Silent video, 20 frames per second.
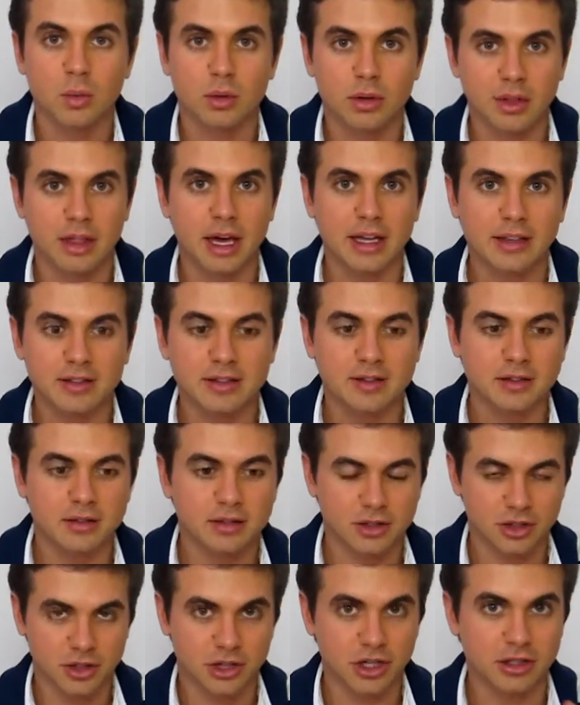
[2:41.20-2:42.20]
That's
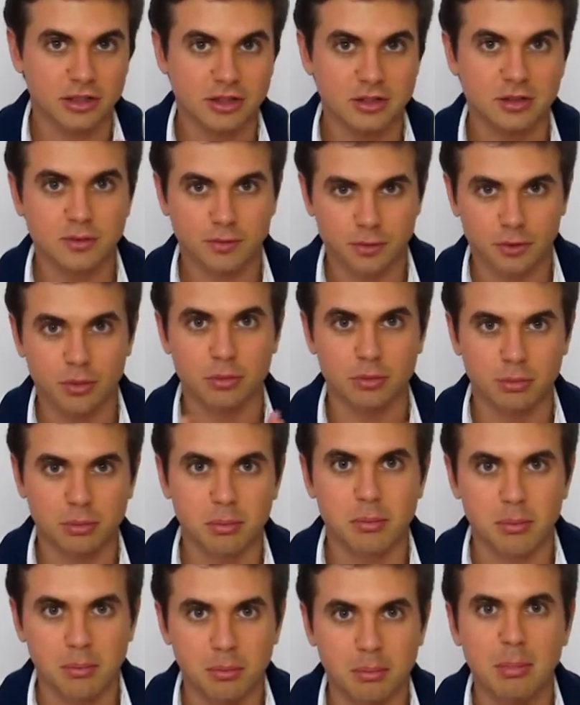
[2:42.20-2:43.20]
just for
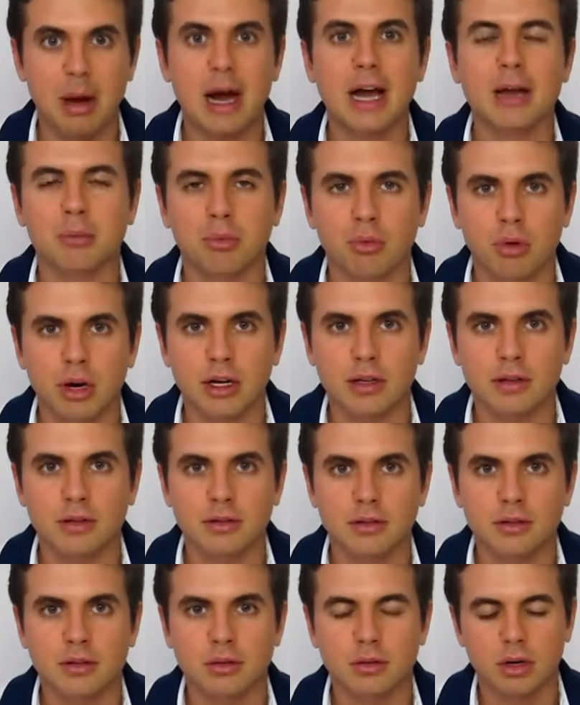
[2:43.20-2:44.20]
my brand,
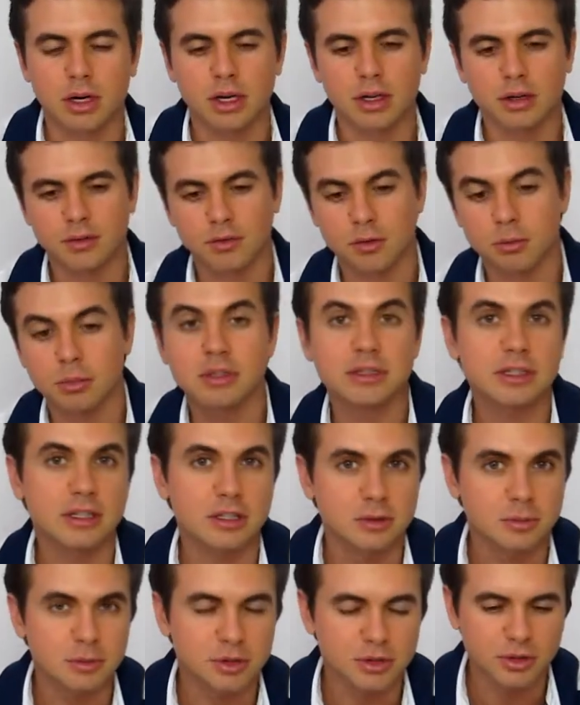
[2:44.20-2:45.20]
right? For
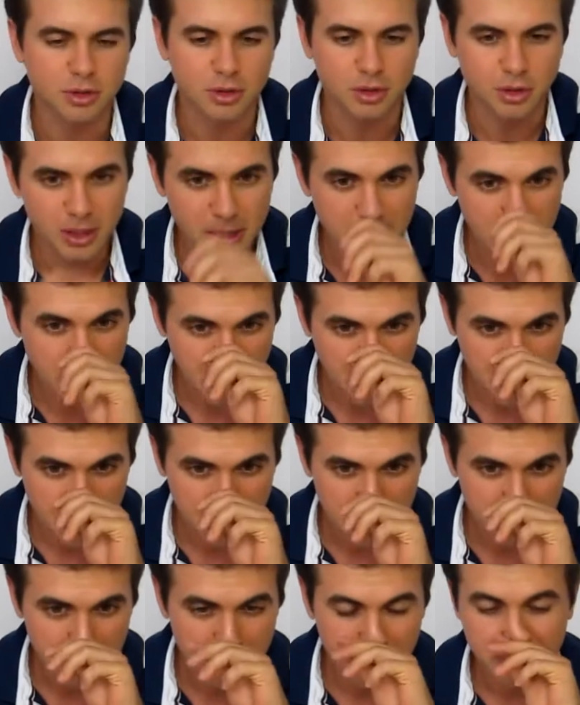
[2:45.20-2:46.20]
Matthias Mazur.
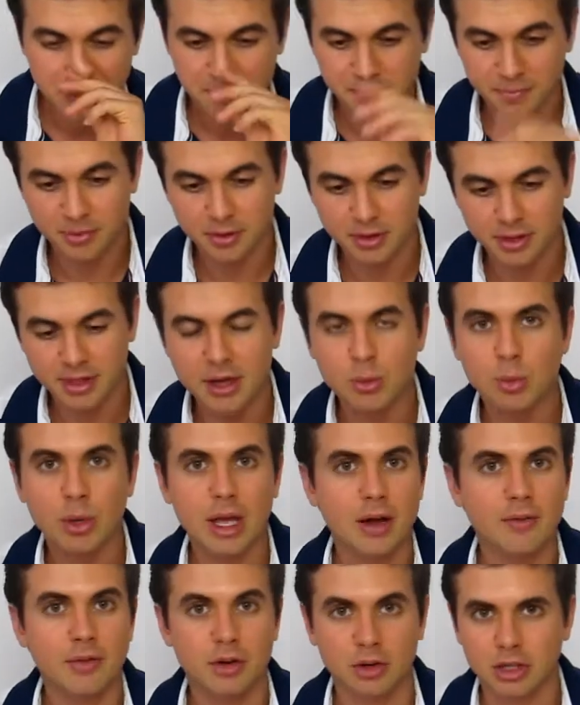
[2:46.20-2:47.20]
Then we
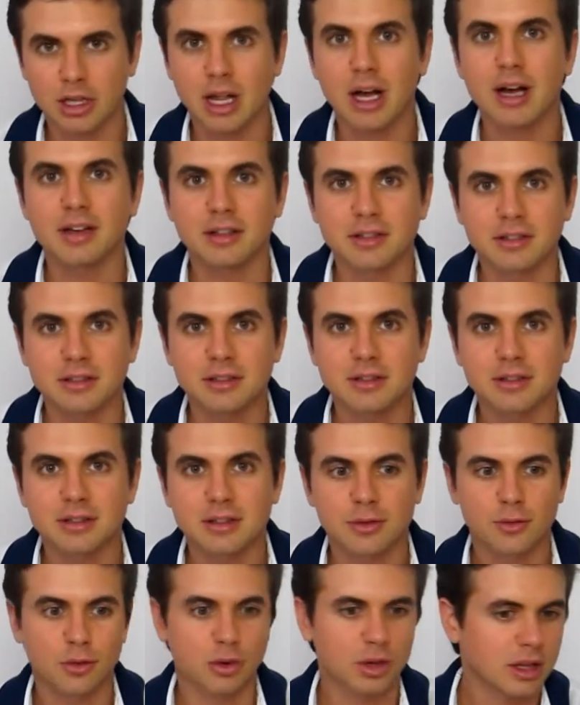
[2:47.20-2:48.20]
have our clients.
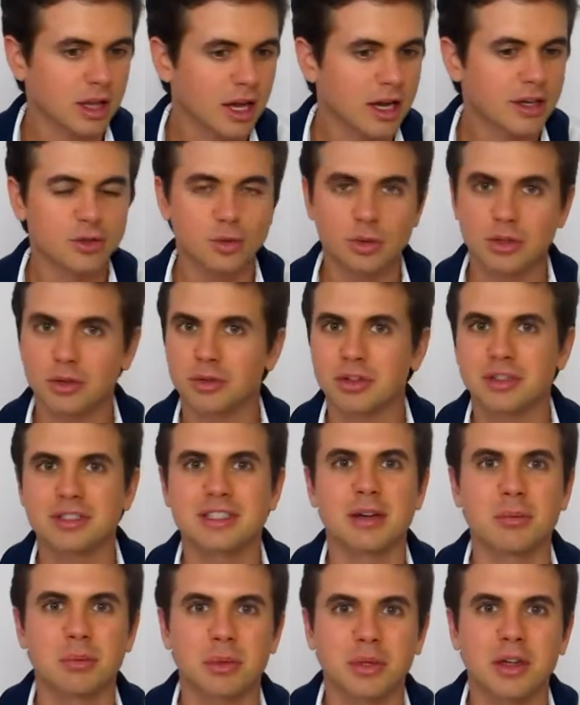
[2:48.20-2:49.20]
For clients, we do the
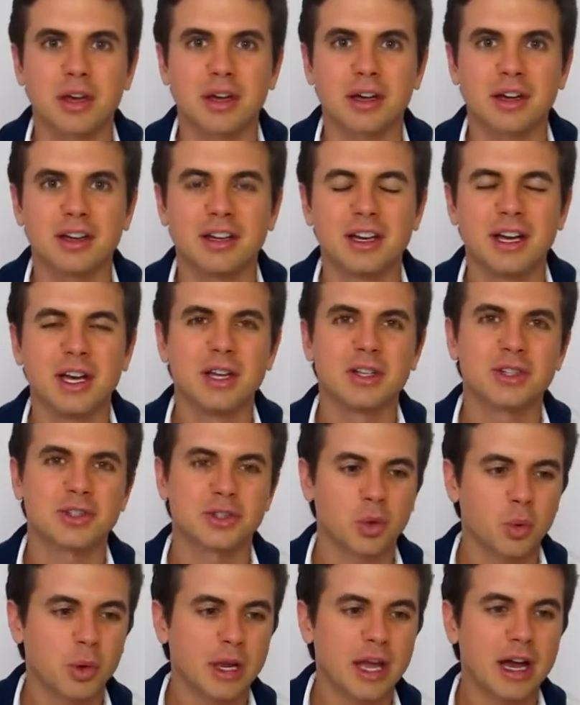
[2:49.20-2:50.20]
same thing.
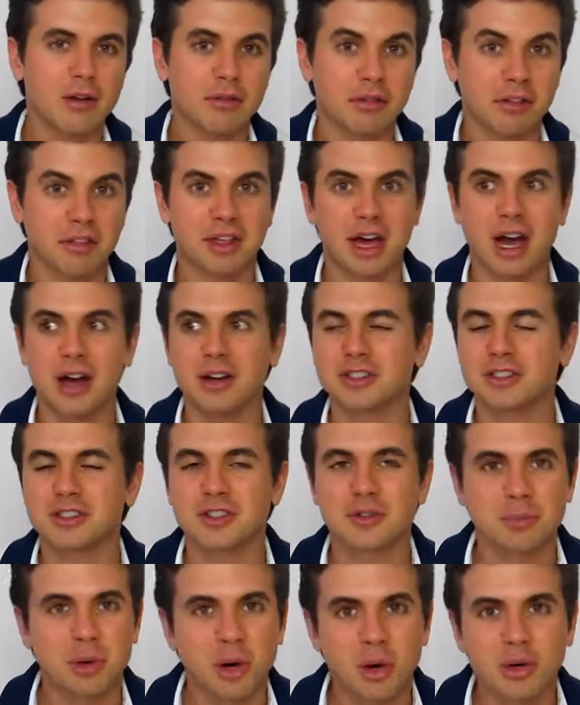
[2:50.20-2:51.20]
So we have thousands
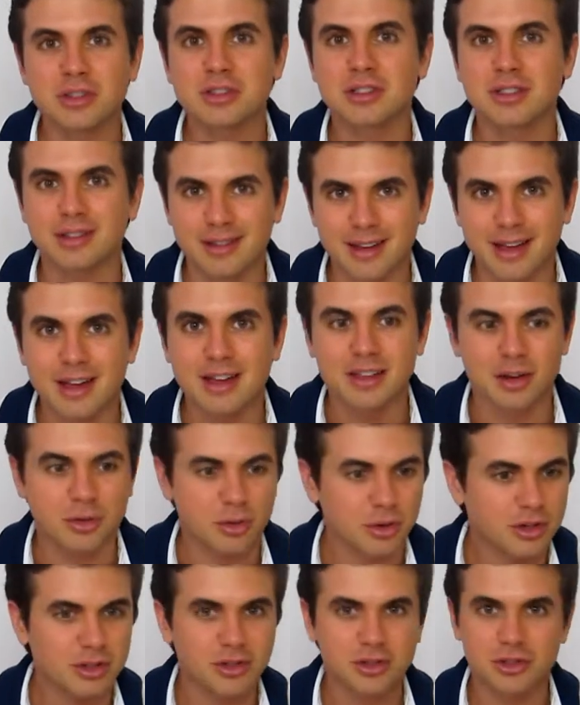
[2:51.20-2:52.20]
of posts a day that
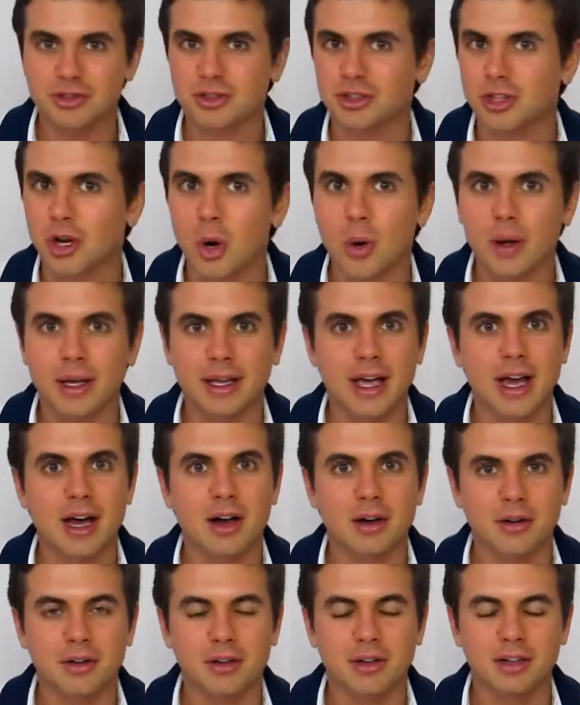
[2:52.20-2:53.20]
are just going
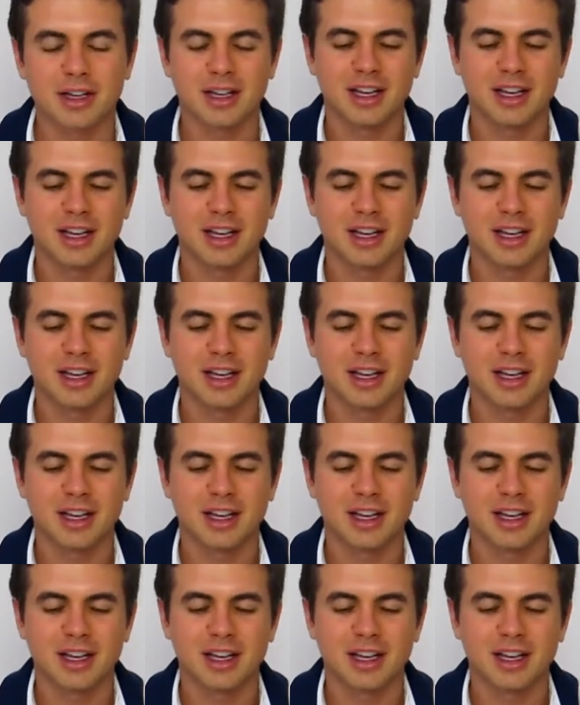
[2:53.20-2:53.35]
out.